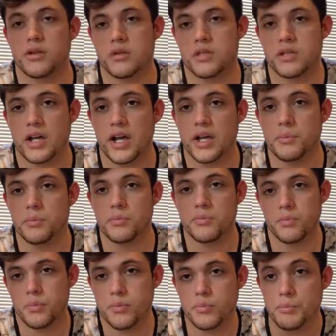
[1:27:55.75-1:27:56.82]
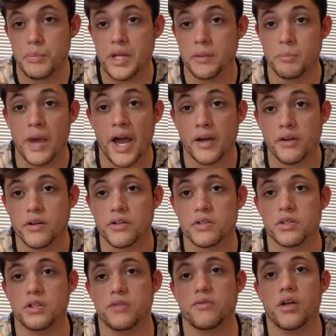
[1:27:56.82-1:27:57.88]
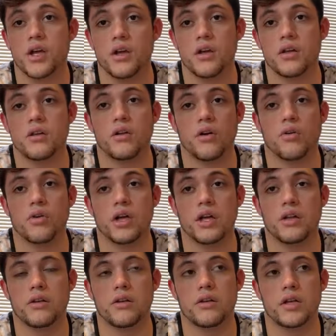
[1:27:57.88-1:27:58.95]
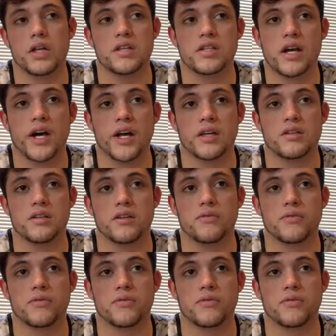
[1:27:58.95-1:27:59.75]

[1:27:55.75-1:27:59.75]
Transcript: This time matters, and you know, in his eyes, if